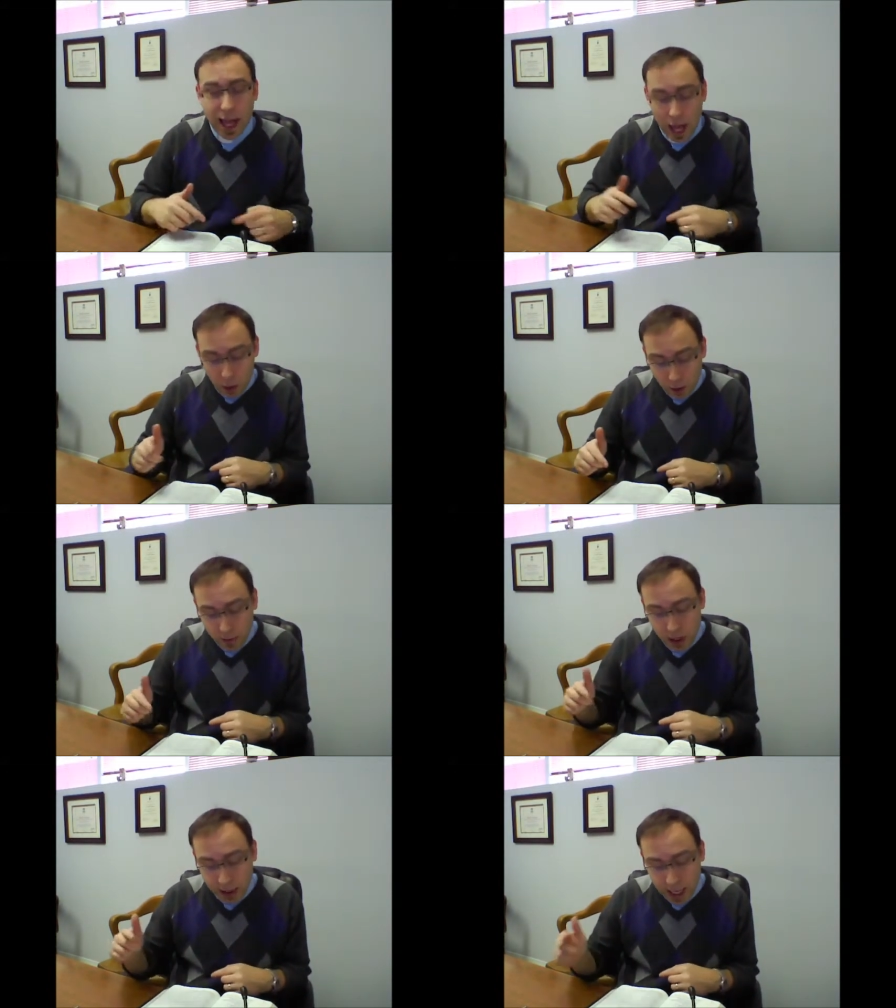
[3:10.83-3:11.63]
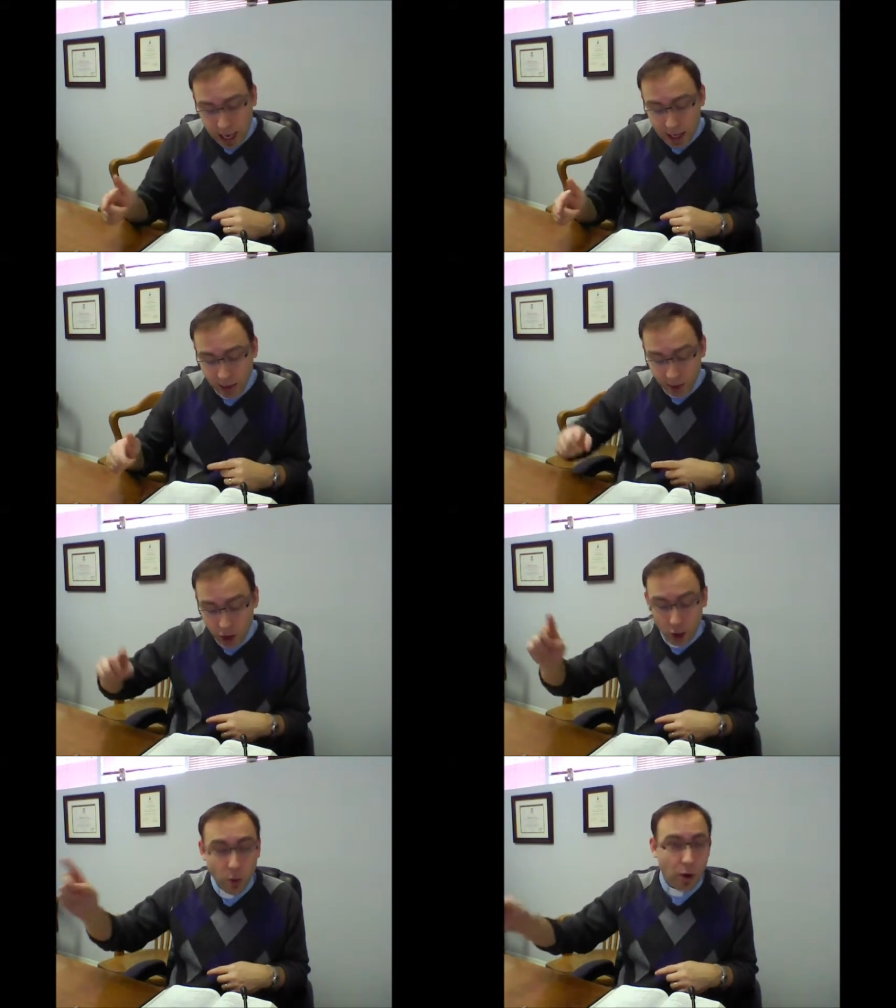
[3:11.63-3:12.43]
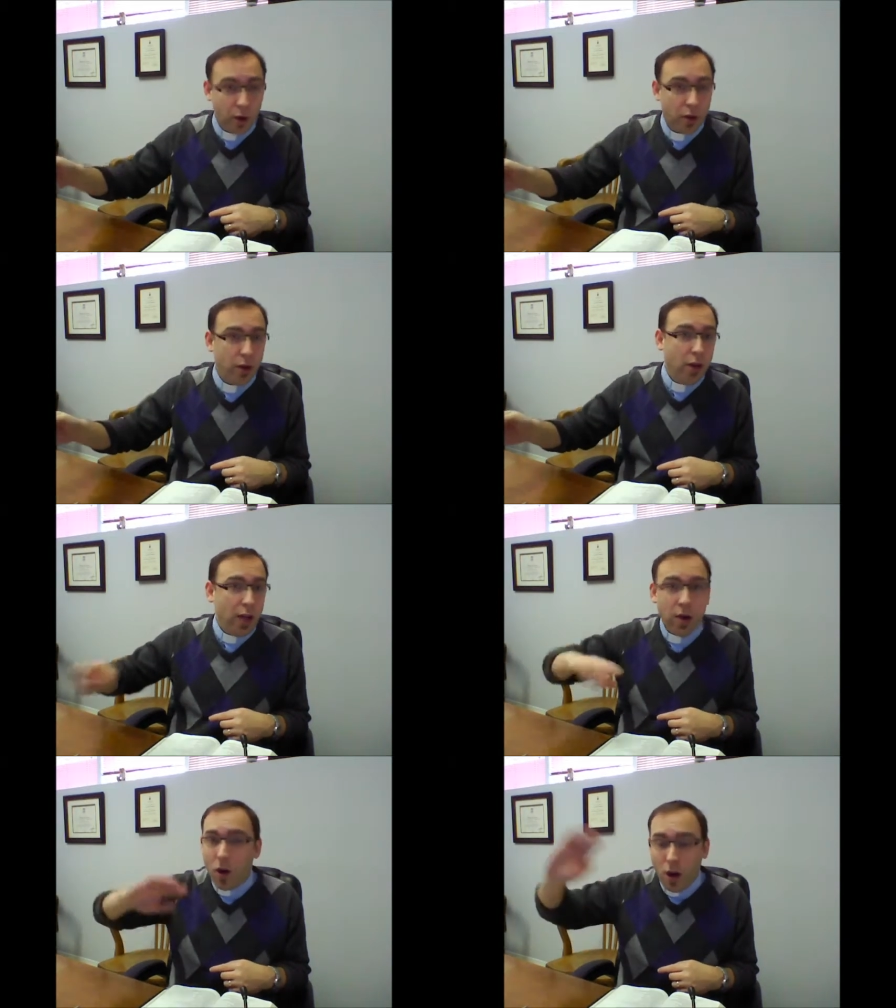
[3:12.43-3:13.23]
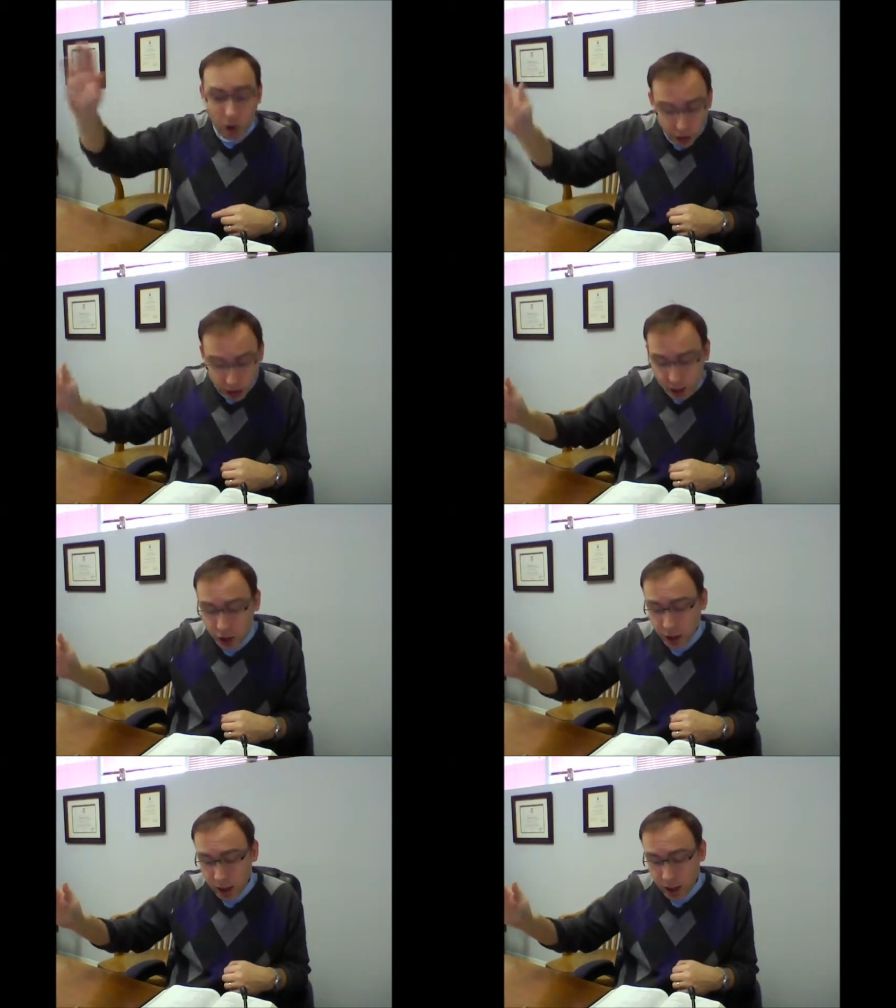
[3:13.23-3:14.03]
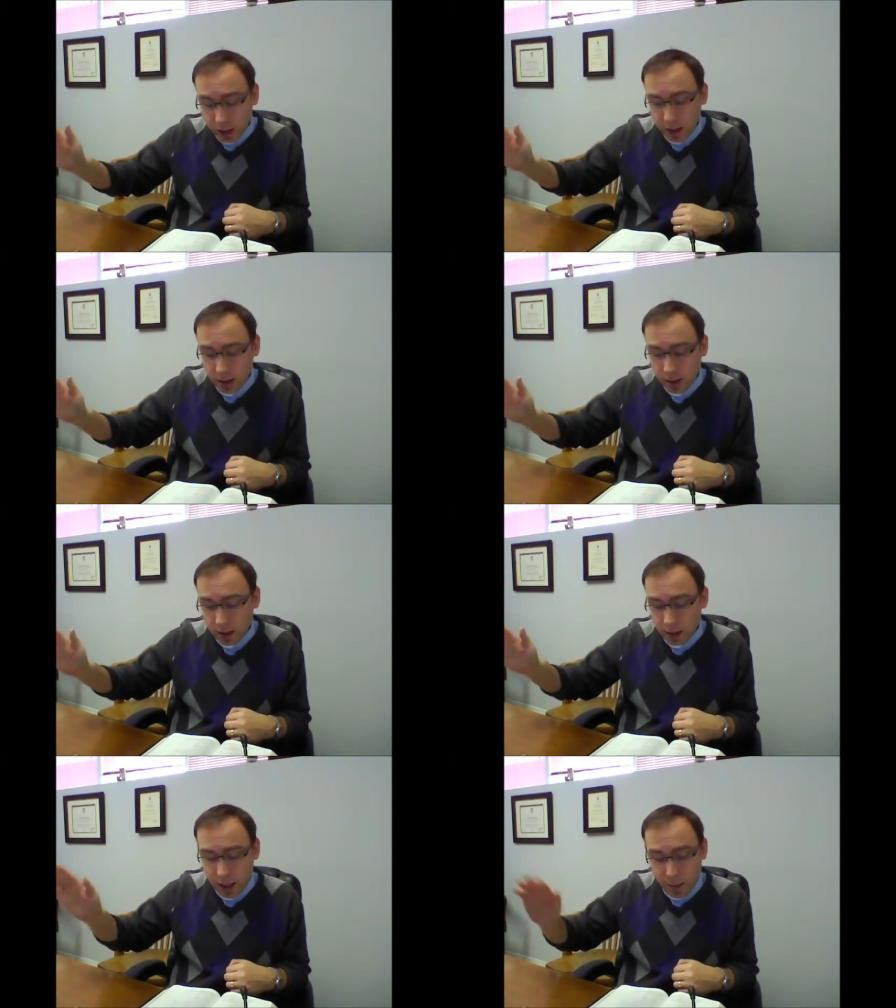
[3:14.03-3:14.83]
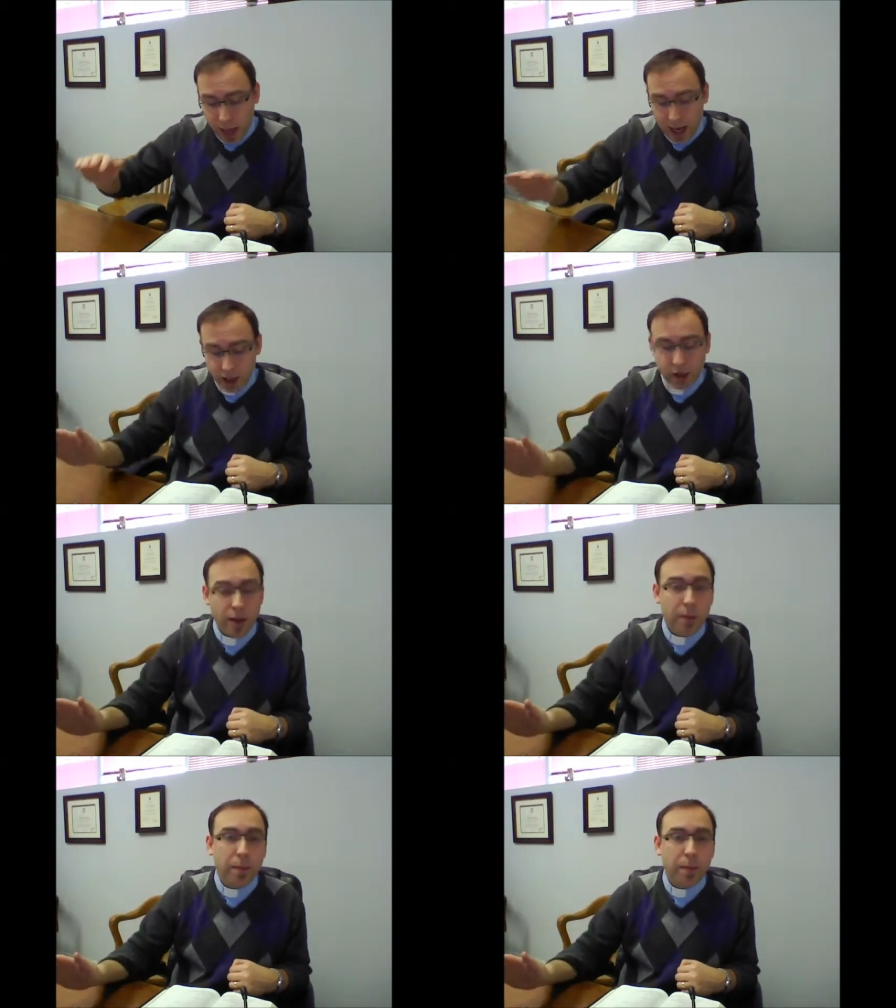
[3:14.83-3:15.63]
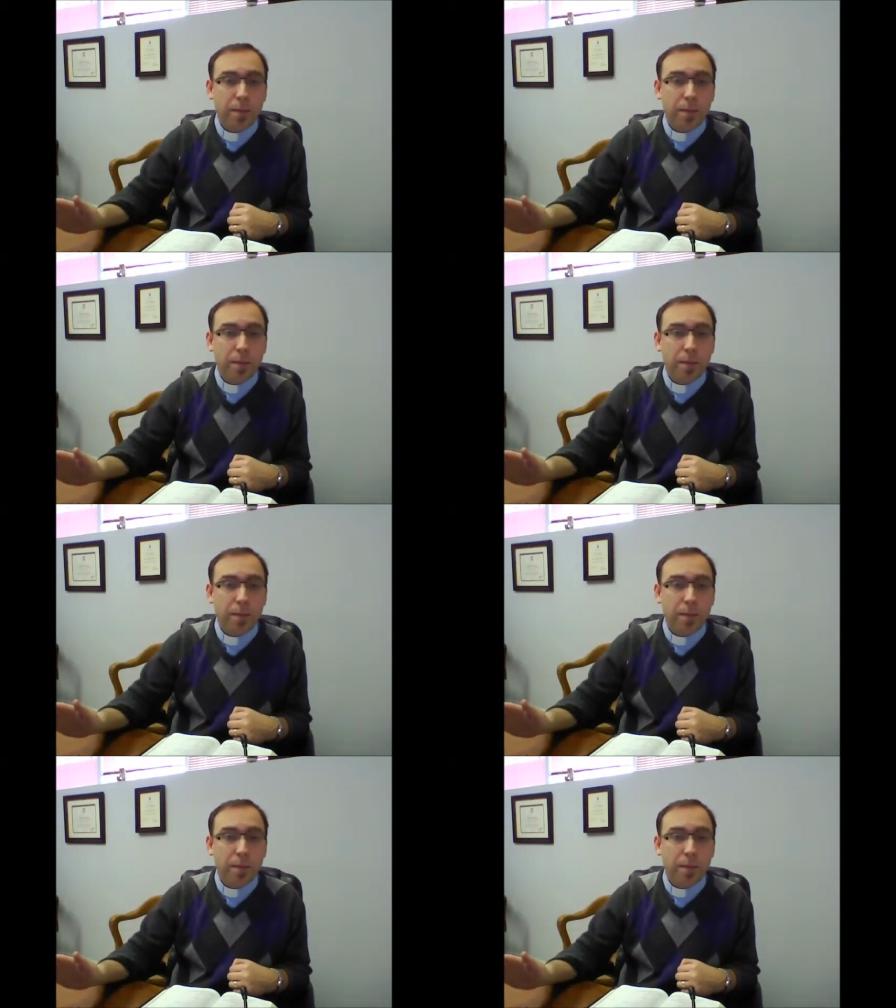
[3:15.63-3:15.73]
out of the land of the north and all the countries that he banished them,